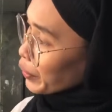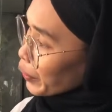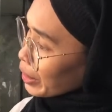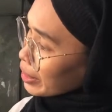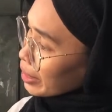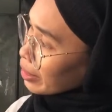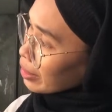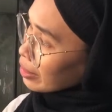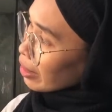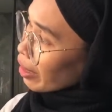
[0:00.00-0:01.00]
you can see,
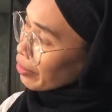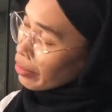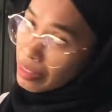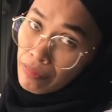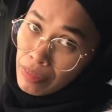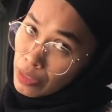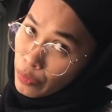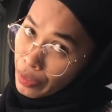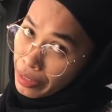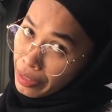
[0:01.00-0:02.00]
the other leaf is
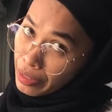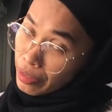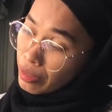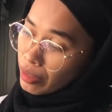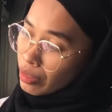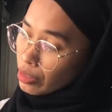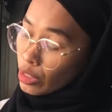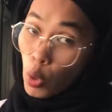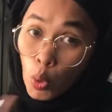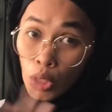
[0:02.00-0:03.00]
already the
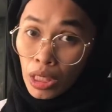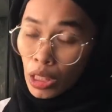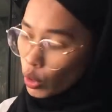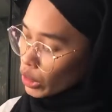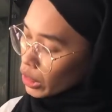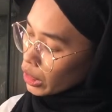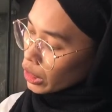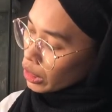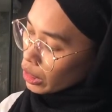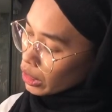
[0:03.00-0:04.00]

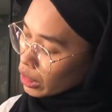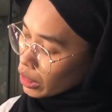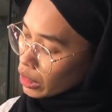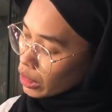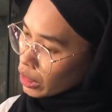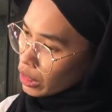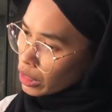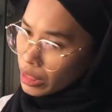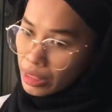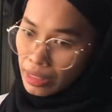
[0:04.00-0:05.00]
longer
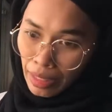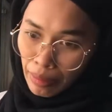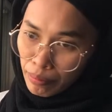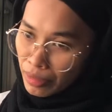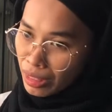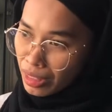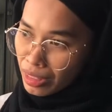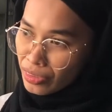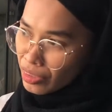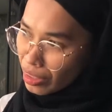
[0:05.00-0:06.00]
stem
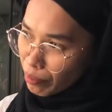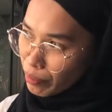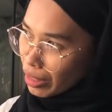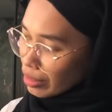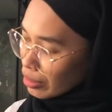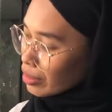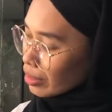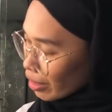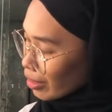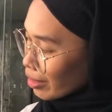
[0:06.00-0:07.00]
kan,
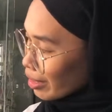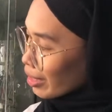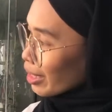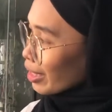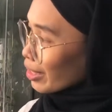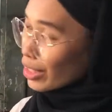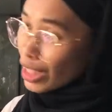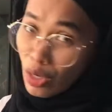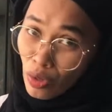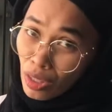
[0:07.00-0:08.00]
yeah, the
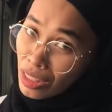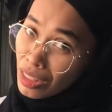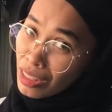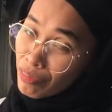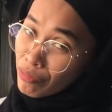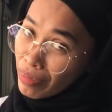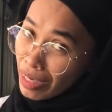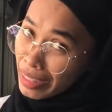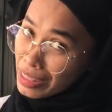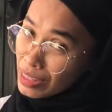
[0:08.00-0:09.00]
longer
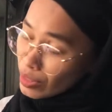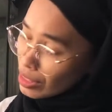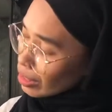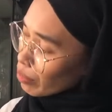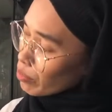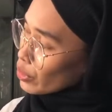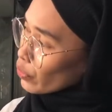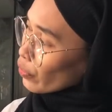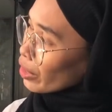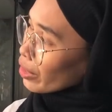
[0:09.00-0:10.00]
vines or stem is
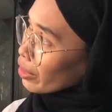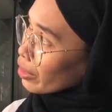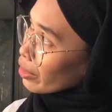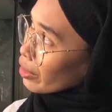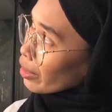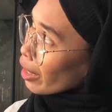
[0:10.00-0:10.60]
already